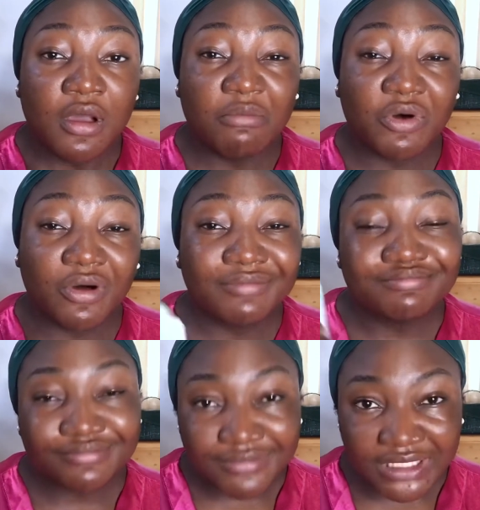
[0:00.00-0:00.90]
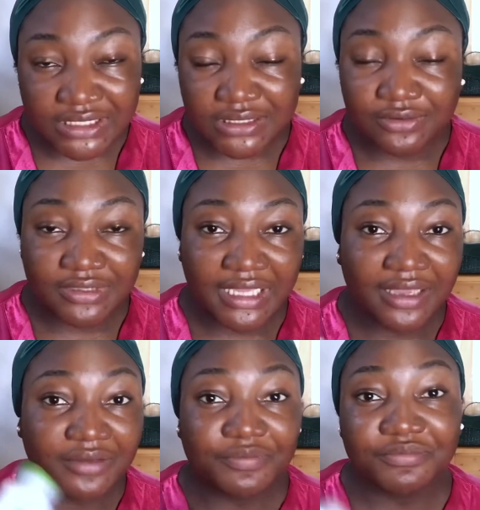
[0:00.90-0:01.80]
but it's still
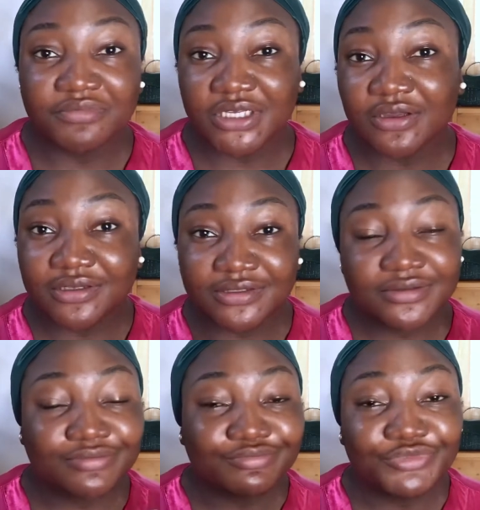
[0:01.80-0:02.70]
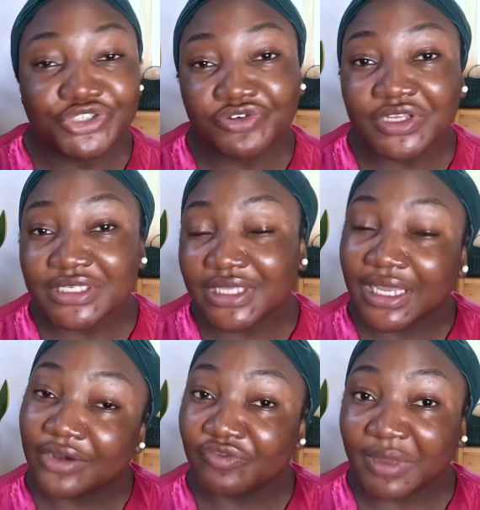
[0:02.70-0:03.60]
there because moisturizers are
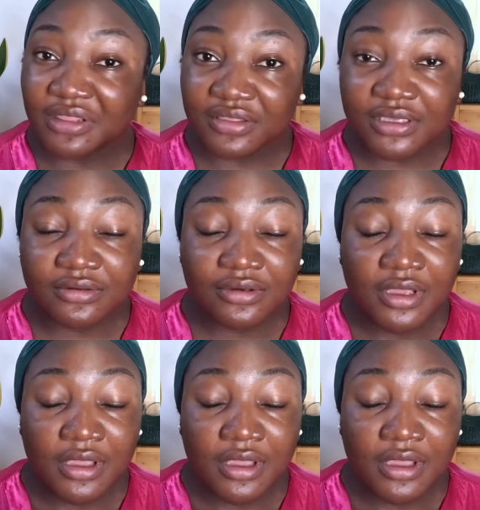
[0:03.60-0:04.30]
kind of my thing.